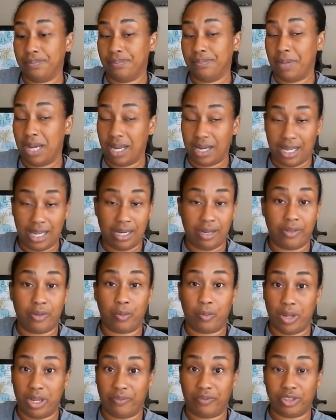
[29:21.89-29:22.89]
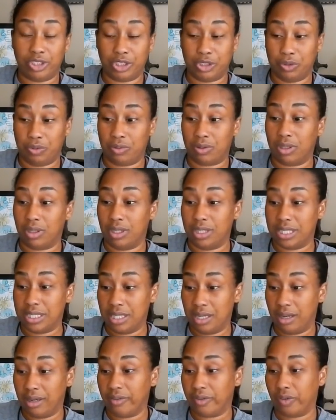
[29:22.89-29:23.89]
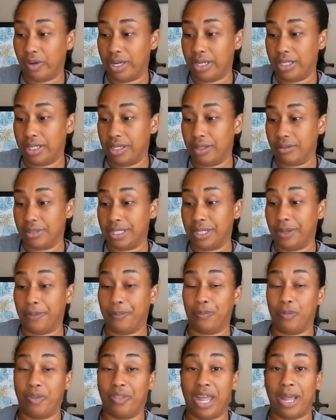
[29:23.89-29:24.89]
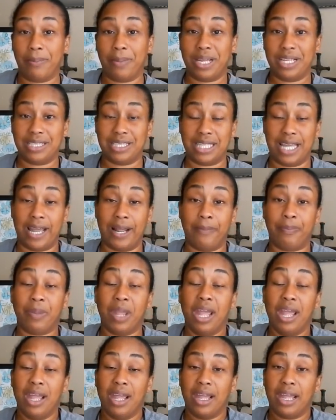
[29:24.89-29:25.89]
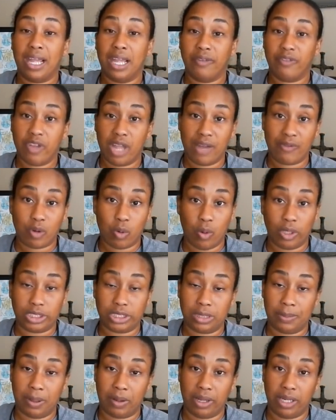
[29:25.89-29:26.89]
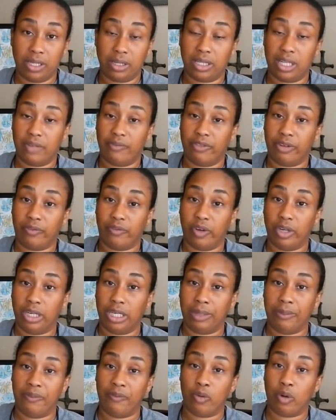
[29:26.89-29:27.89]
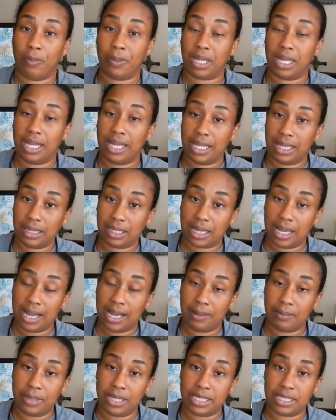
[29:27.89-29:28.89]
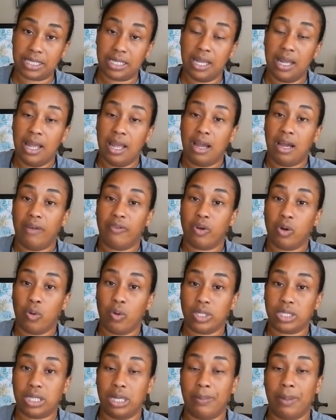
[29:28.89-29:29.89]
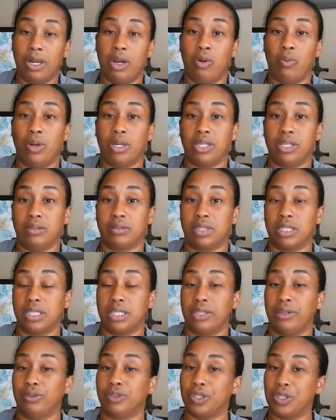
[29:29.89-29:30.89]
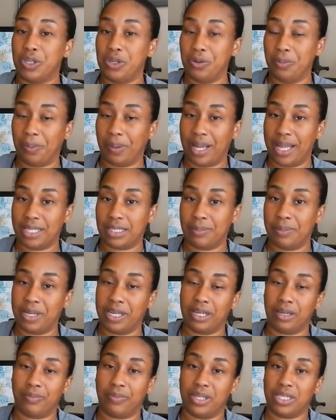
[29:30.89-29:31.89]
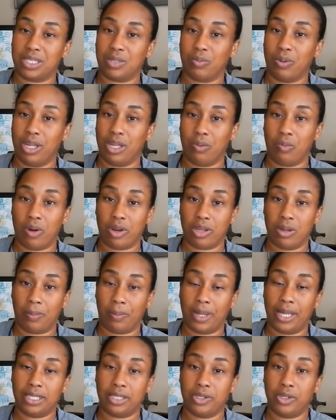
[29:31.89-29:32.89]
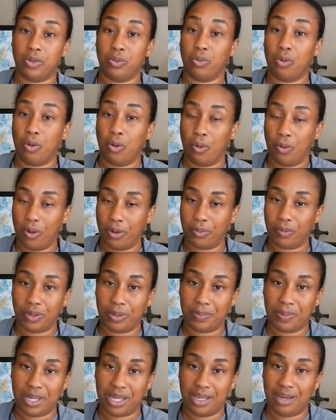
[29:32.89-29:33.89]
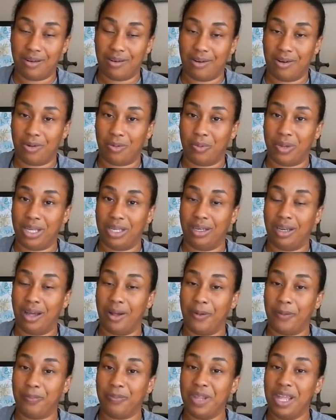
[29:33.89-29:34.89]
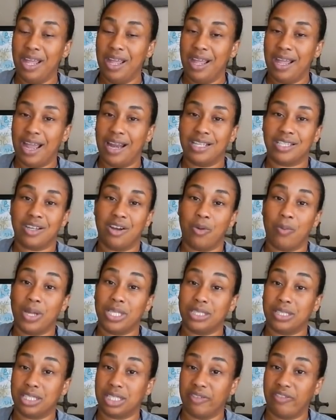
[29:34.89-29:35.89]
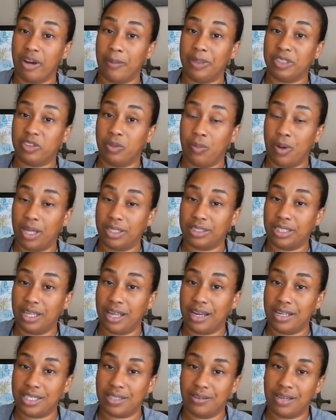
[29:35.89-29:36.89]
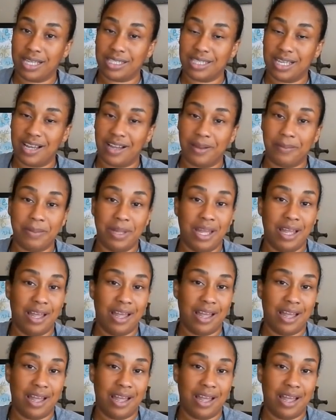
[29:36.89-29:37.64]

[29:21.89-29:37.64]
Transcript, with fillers: by the end of the week for sure. A ton of great deals. So with that being said, if you have questions about anything, feel free to leave it for me in the comments. Of course, let me know what deals and steals you plan to pick up this week, what you plan to do on repeat all week long. And as always, thanks so very much for watching, and until next time,